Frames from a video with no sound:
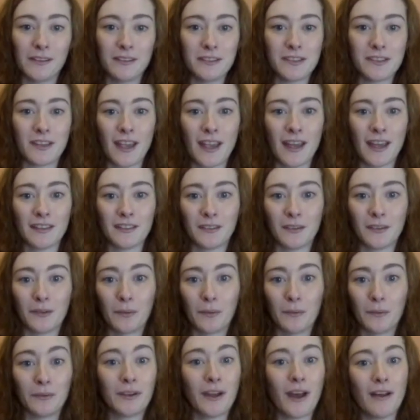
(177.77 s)
and she had her
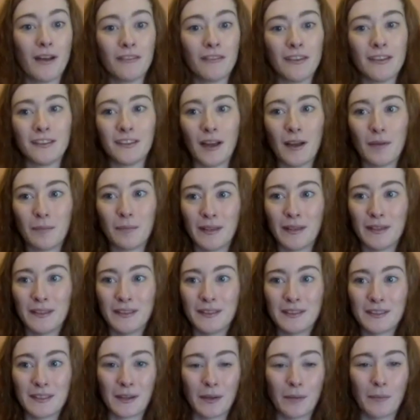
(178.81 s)
own coffee shop
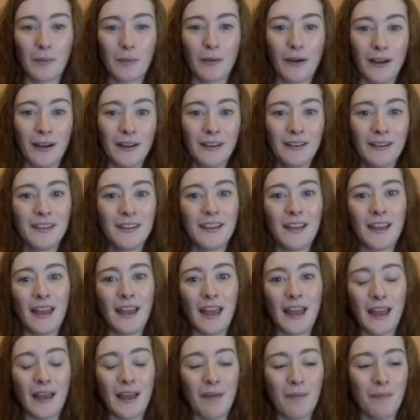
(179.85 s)
in Tullamore.
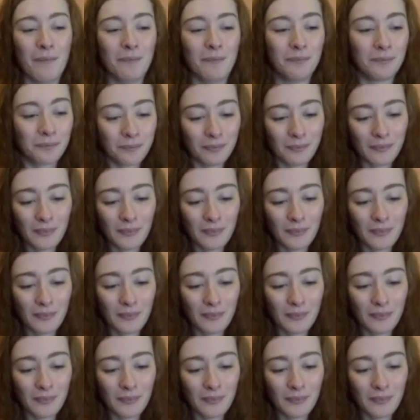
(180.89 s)
Wow.